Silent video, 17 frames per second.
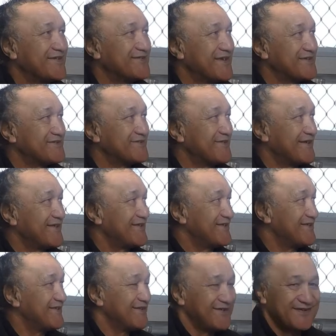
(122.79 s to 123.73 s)
That's all right.
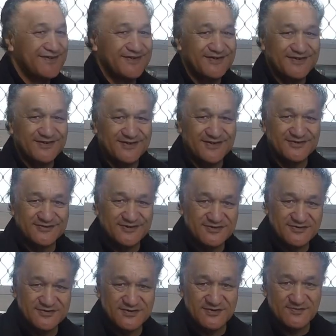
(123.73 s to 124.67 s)
I'll
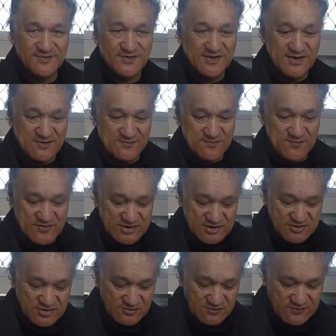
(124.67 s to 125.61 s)
just
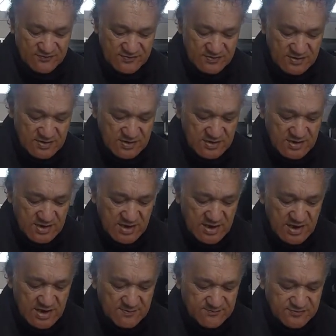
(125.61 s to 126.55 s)
finish it
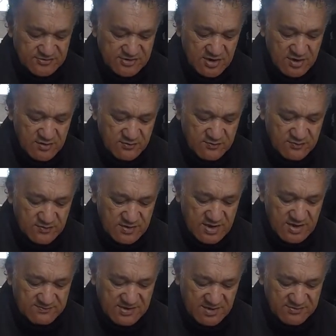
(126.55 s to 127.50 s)
off. So
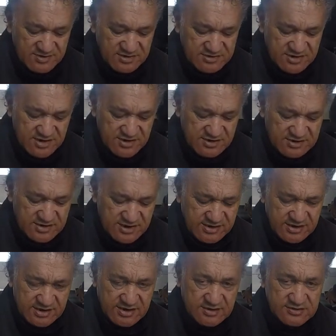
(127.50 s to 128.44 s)
I'm coming to see
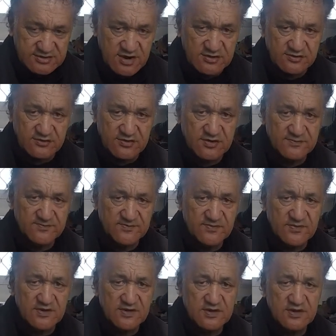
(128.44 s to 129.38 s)
Kingi Taurua
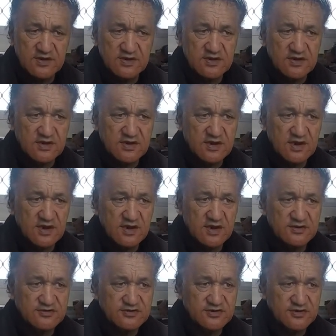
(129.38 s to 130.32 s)

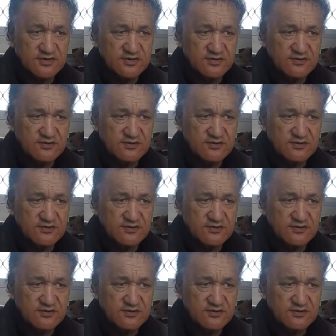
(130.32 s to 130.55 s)
to